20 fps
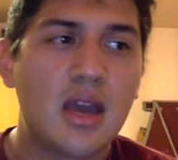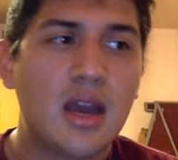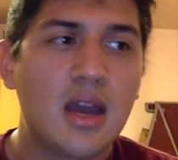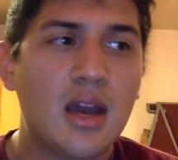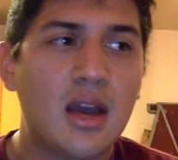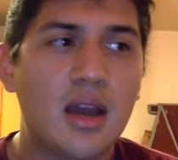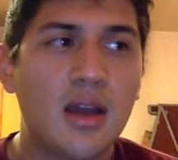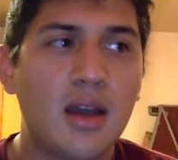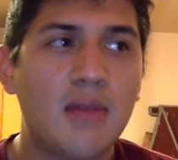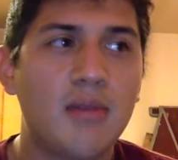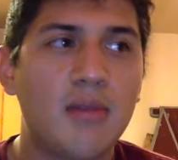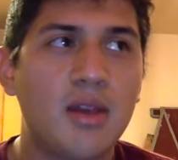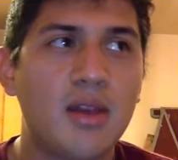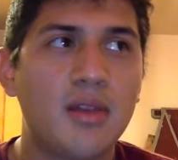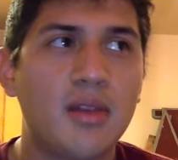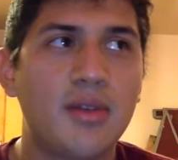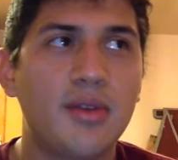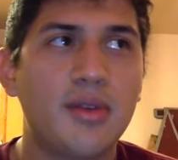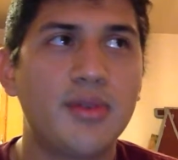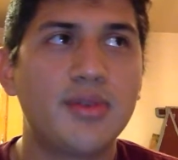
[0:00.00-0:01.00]

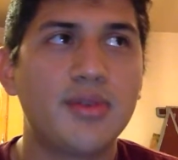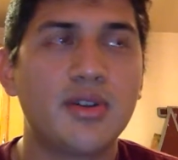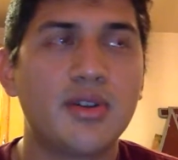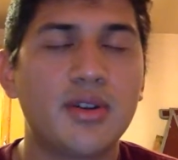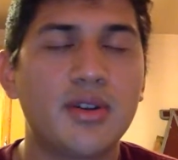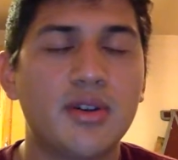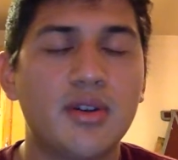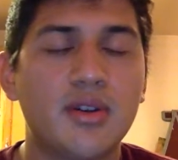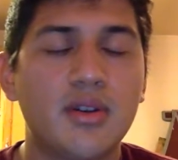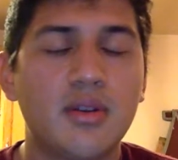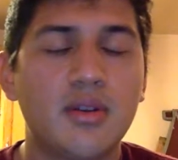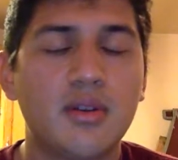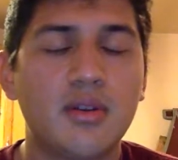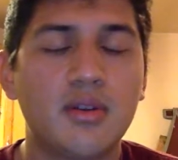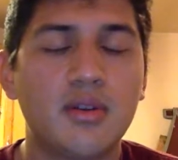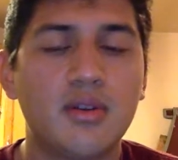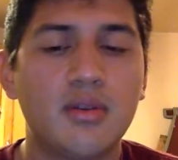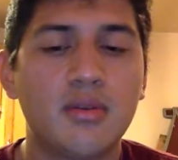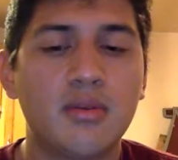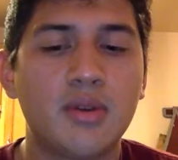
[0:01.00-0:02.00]
and those are going to
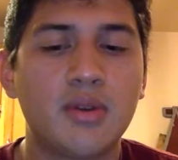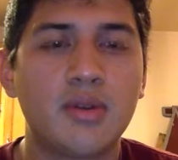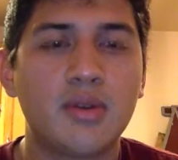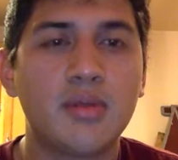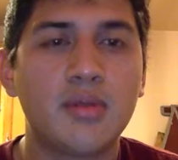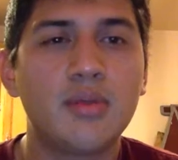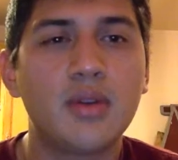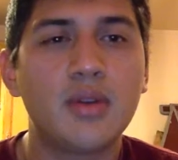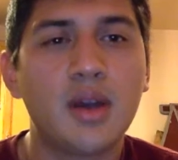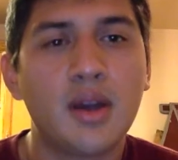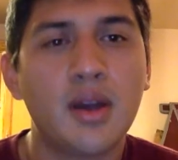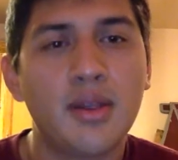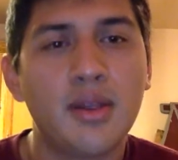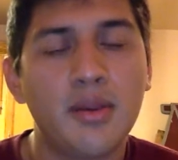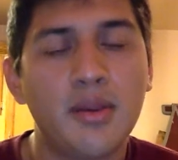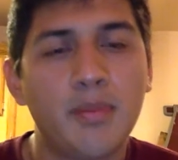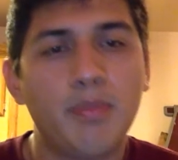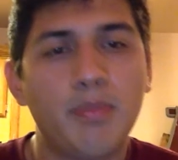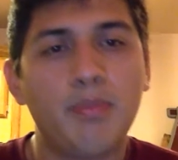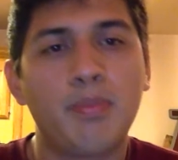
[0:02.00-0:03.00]
recruit
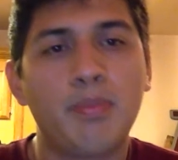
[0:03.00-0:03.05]
other